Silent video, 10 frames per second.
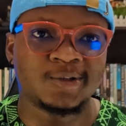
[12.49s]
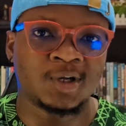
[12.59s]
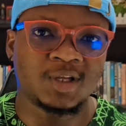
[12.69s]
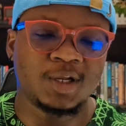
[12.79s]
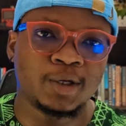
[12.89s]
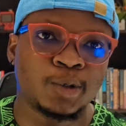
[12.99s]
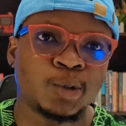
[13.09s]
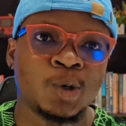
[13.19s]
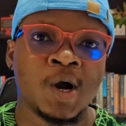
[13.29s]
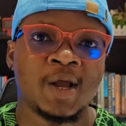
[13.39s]
not
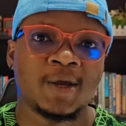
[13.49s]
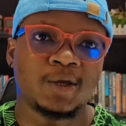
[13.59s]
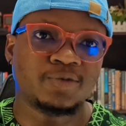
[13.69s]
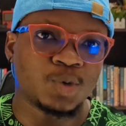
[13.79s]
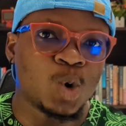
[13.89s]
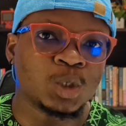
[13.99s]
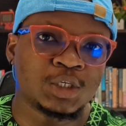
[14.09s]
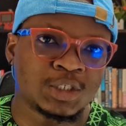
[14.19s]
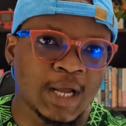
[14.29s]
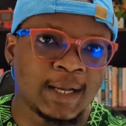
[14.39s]
illegal. If you go on
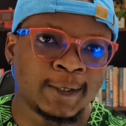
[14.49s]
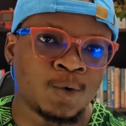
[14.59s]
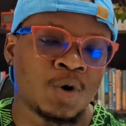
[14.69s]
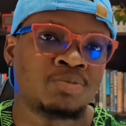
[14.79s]
the Starlink